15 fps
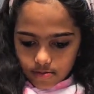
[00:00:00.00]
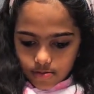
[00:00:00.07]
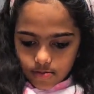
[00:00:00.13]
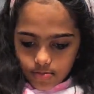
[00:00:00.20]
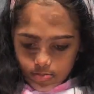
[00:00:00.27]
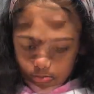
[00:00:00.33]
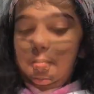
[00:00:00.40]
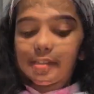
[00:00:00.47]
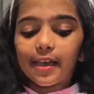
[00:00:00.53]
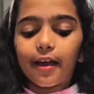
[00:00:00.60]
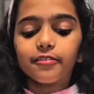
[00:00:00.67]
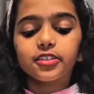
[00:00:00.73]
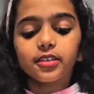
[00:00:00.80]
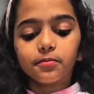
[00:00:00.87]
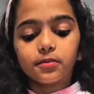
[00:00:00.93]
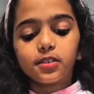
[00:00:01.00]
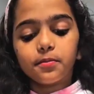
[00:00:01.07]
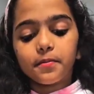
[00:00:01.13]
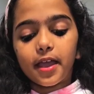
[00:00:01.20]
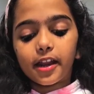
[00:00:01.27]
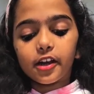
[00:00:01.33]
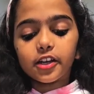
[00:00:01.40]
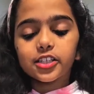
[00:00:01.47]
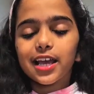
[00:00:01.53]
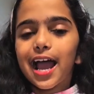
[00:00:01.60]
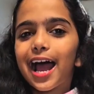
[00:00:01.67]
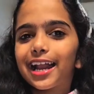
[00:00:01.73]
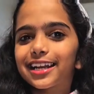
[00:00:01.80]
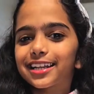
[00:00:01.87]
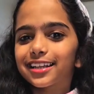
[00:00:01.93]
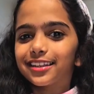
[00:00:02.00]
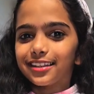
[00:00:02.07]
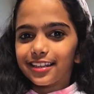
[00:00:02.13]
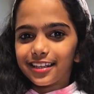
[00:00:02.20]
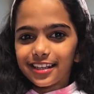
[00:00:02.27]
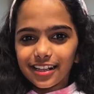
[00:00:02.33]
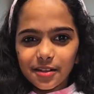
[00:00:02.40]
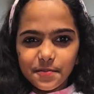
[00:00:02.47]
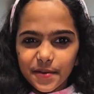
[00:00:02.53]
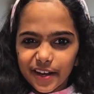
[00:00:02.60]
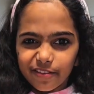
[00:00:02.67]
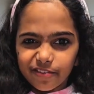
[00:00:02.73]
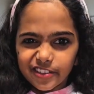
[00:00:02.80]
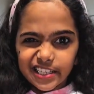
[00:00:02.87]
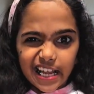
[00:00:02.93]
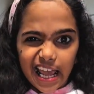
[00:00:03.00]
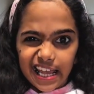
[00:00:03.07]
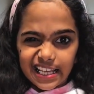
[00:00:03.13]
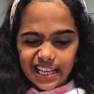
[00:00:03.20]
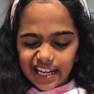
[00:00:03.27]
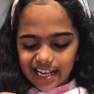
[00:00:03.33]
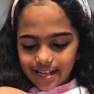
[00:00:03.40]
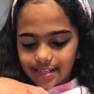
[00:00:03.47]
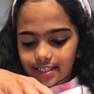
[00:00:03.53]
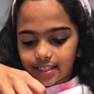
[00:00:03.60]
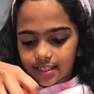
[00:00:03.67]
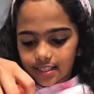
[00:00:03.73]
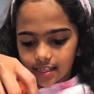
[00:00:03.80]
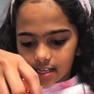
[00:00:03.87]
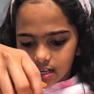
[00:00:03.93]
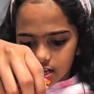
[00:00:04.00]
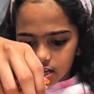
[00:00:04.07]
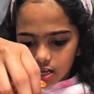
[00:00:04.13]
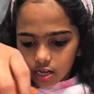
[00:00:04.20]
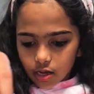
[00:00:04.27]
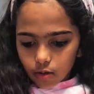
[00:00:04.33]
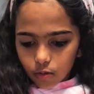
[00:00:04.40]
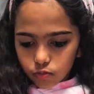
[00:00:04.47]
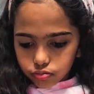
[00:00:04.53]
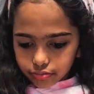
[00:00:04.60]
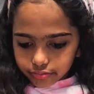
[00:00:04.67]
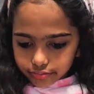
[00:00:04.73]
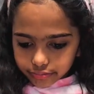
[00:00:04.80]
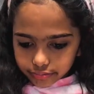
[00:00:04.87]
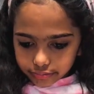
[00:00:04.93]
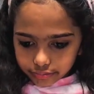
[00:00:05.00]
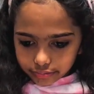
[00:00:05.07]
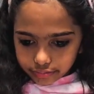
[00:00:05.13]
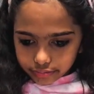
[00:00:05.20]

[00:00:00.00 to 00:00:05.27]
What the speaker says: Now we have some tomato to add a little bit of tanginess. Ooh.